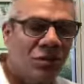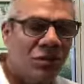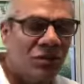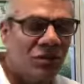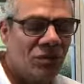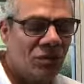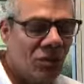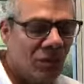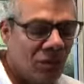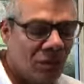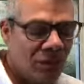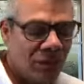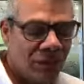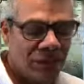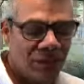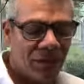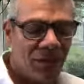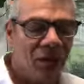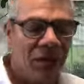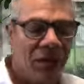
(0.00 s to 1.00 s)
And so I
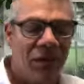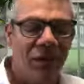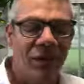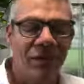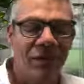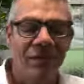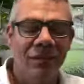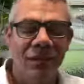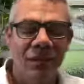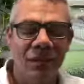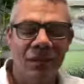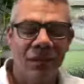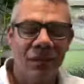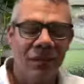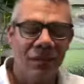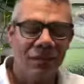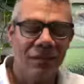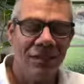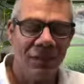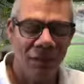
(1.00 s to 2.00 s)
said, okay, I want the
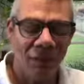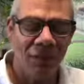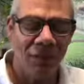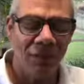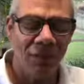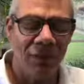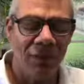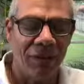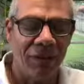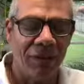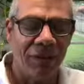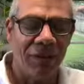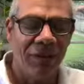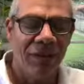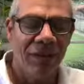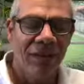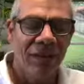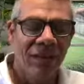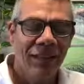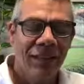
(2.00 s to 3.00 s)
kids to have fun.
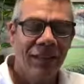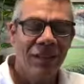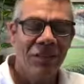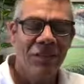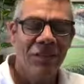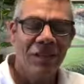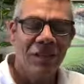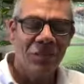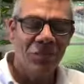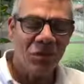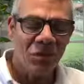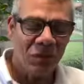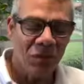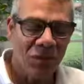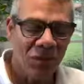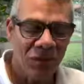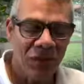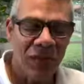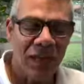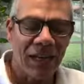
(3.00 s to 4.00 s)
I want them to be
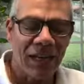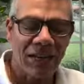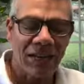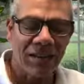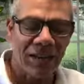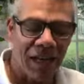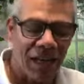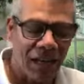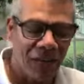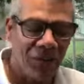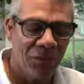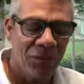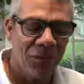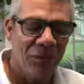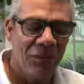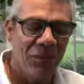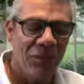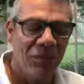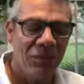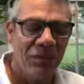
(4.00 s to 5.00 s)
relaxed. I want to
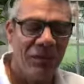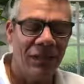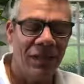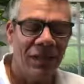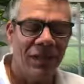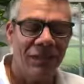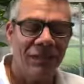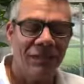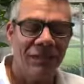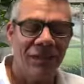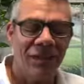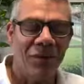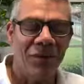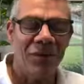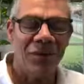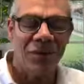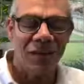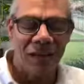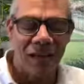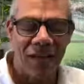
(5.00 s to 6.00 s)
be relaxed. I want
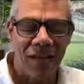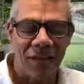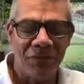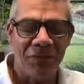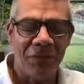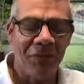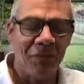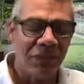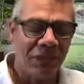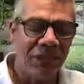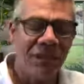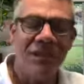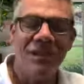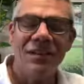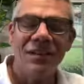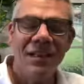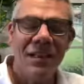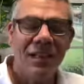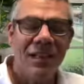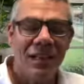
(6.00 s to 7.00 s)
to laugh. I want to, you
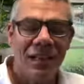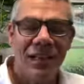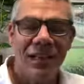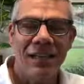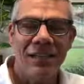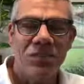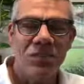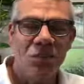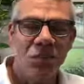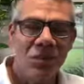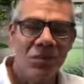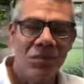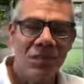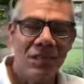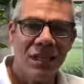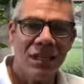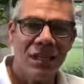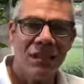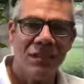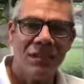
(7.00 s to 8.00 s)
know, and I sort of
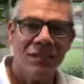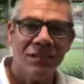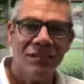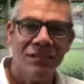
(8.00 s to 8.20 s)
said it.